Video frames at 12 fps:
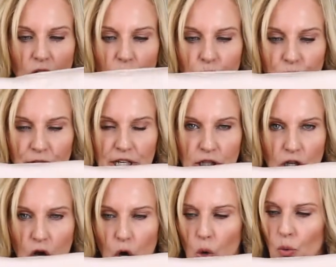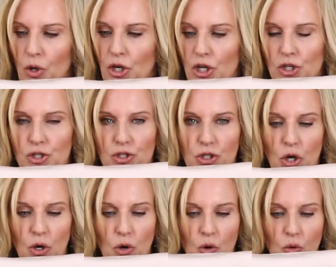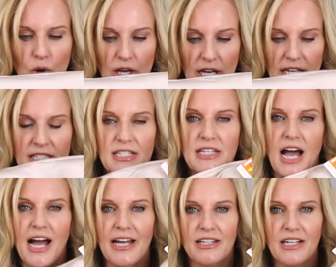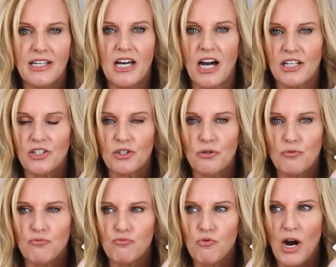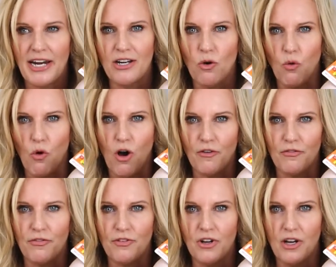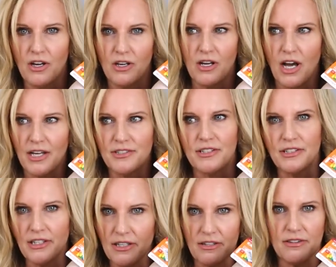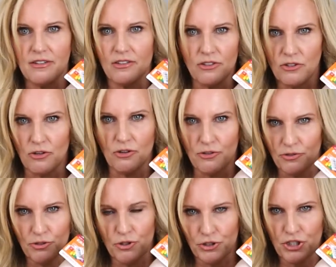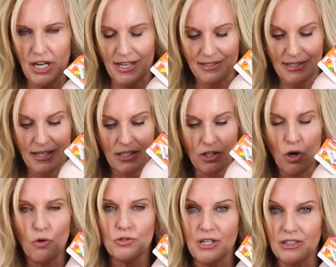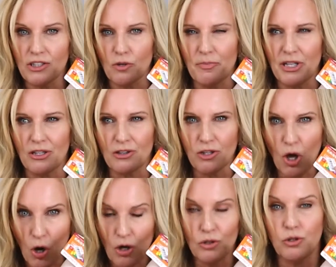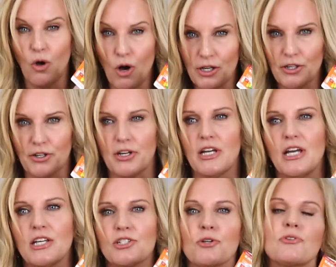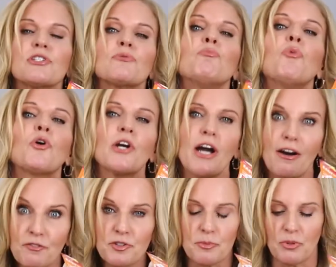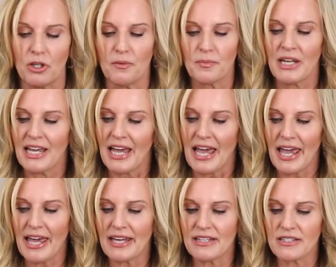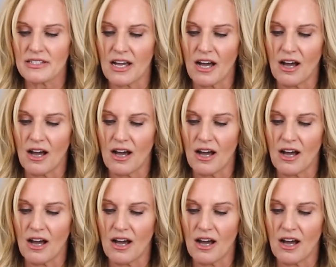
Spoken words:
pretty low. So it's not cut you right off underneath your chest. It goes a little bit longer, so it's more comfortable. And